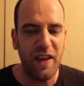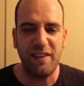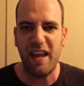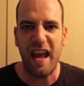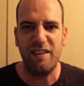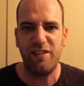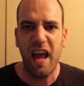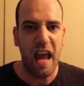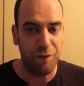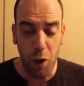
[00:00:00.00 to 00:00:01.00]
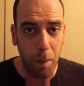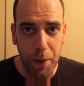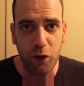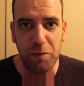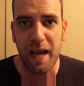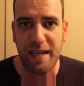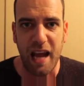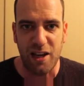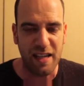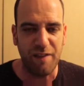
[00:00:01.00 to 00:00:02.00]
This is, if you abuse me
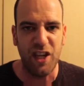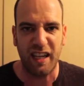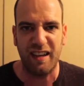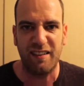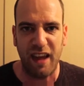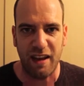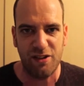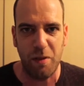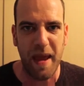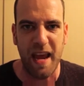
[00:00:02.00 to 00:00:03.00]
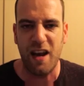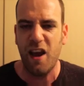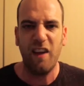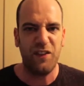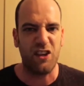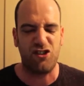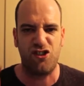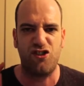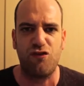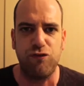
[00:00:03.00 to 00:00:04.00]
again, you're giving your consent to being
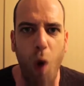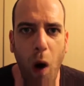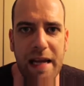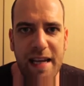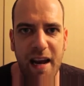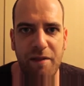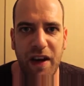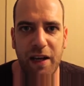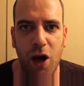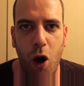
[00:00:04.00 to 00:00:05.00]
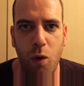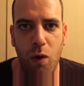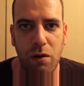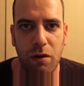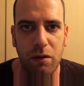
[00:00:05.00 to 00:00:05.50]
destroyed in a video.